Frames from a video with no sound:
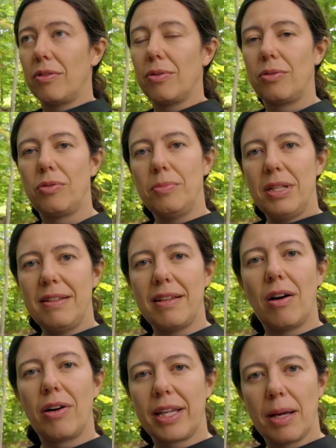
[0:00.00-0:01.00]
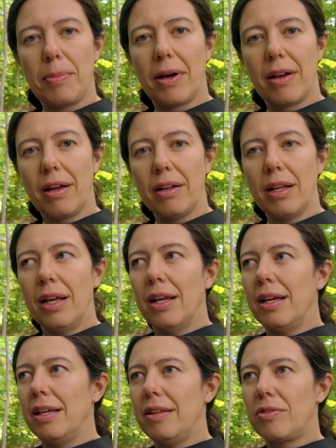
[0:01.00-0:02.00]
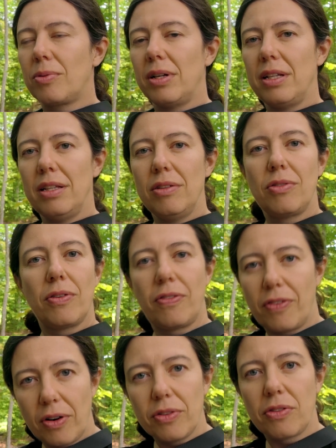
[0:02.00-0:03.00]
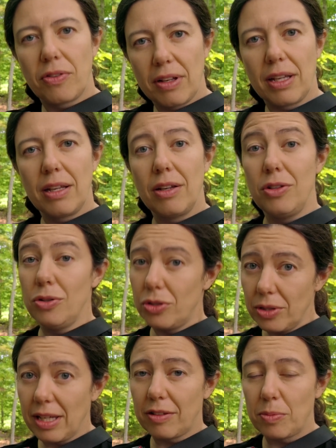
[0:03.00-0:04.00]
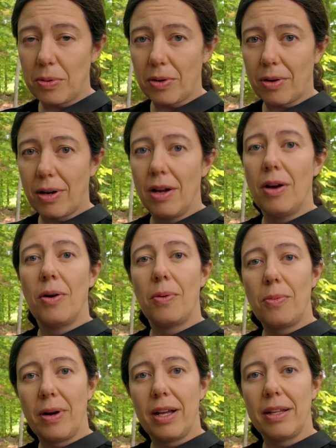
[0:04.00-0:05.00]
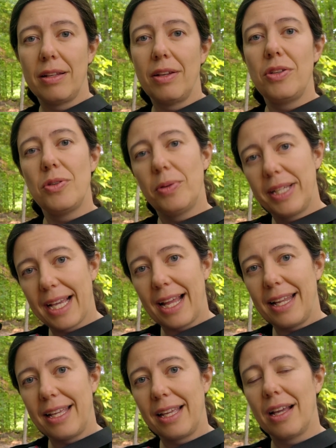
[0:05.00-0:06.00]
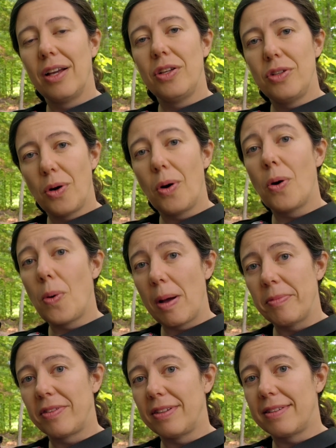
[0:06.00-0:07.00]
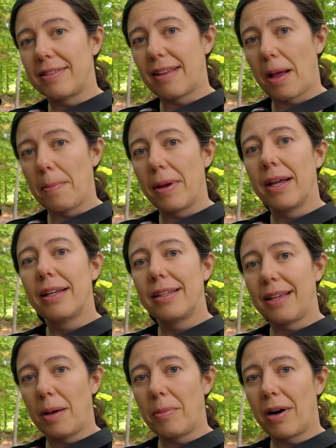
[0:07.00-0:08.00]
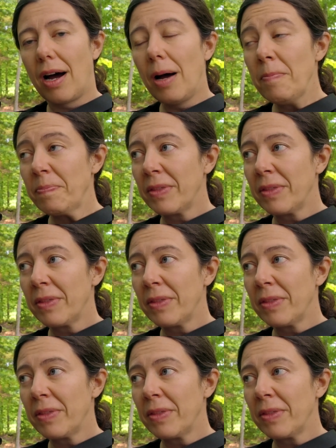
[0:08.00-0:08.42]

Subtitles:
So to me, the OK button is really the first thing you should explore when you're getting your OM system camera,